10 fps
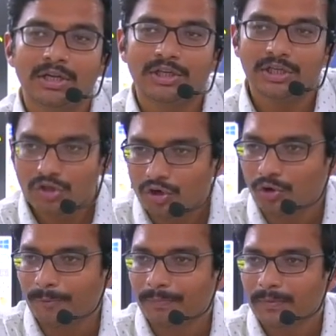Yes or
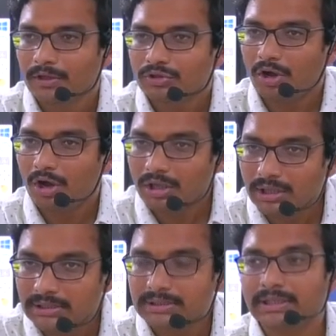no? So all
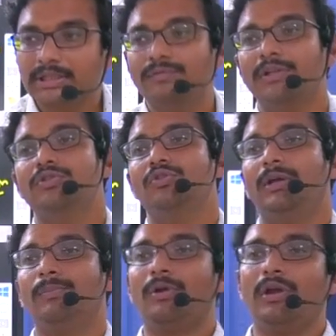these things, once you
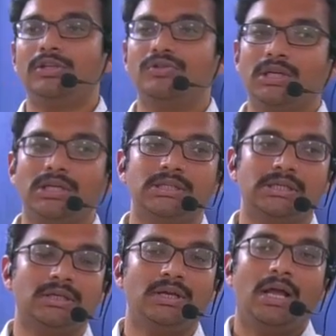employ
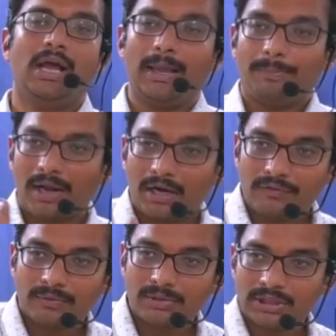education, apart
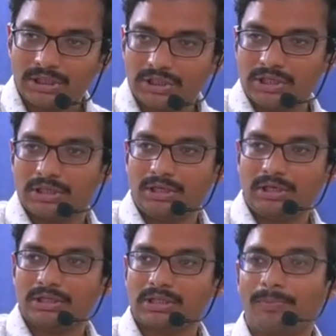from the
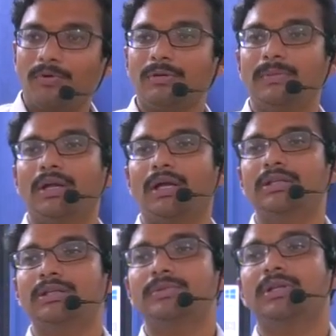teacher, support
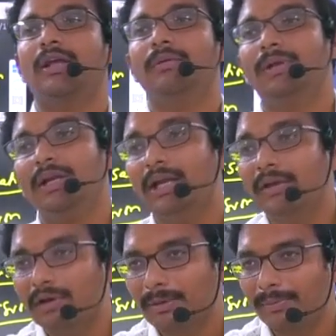mechanisms can be
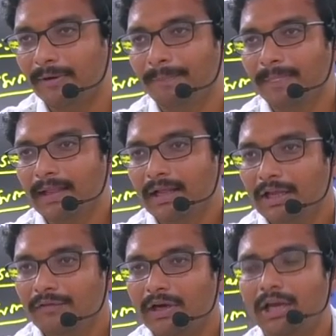developed.
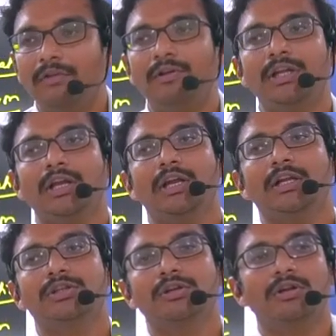If I delivering a
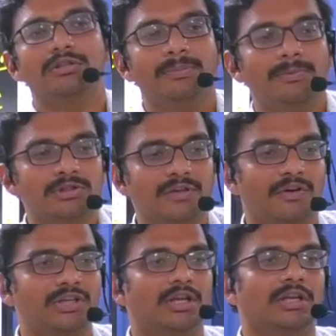lecture on suppose
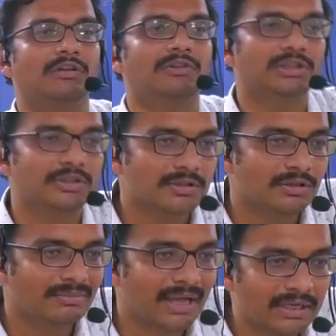differential equations,
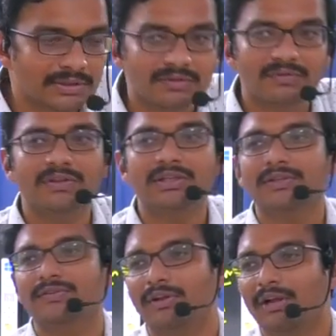max,
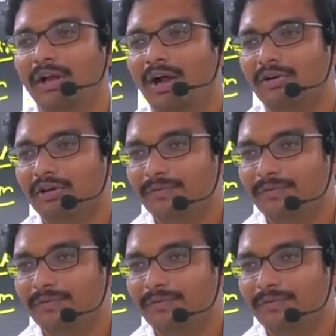physics, out